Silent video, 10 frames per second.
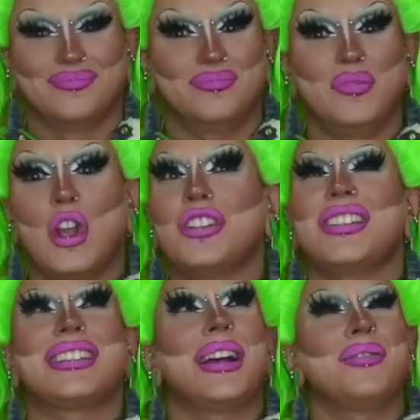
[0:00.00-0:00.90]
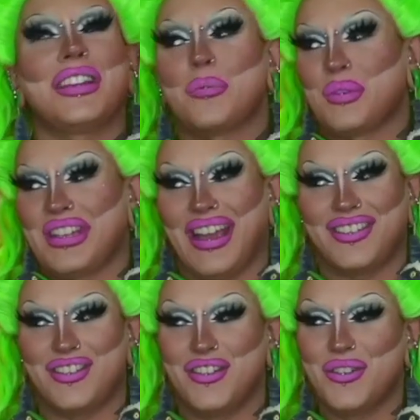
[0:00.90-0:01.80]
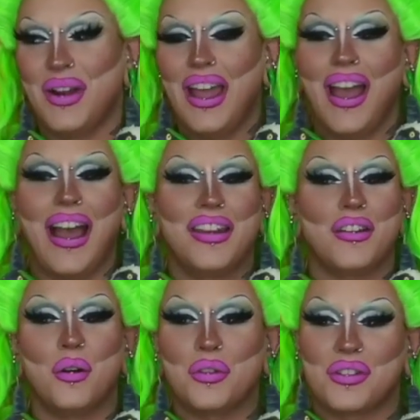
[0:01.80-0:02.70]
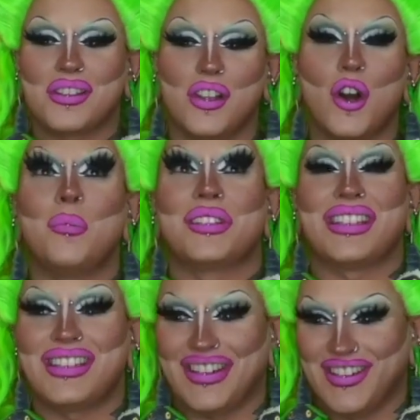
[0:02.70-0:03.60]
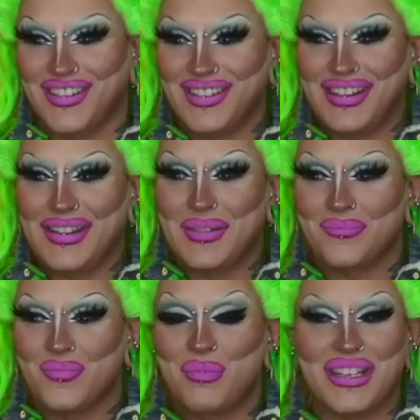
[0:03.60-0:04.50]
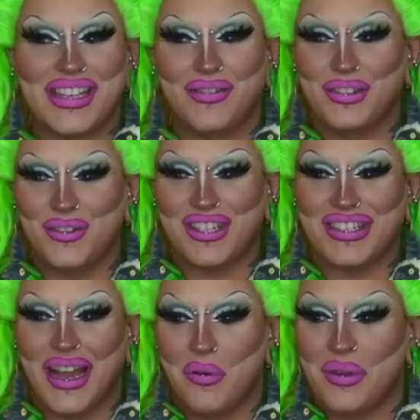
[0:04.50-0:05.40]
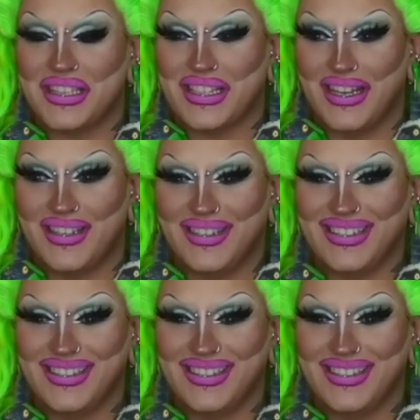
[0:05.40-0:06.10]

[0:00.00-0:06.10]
or just something to protect you. I know they're slow, but still. But it's evolution time. Are we excited?